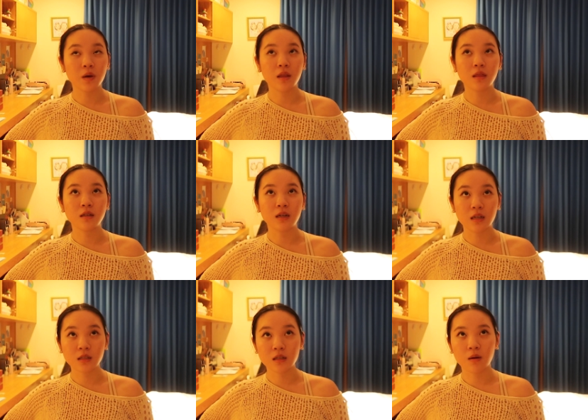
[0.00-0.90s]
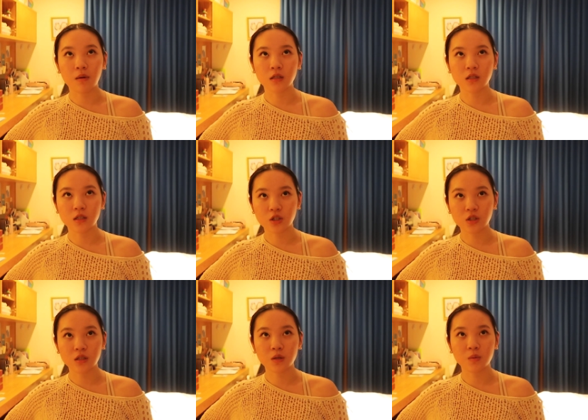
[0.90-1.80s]
we had dance club
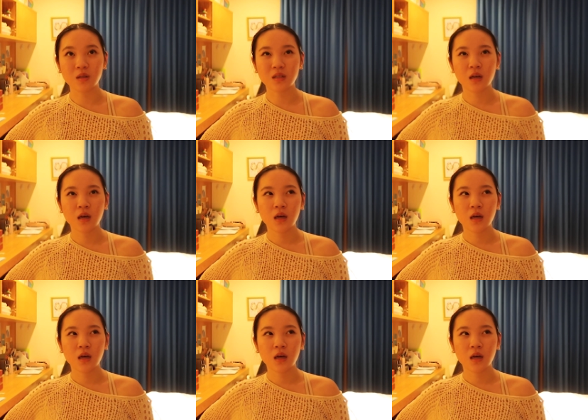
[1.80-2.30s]
auditions it was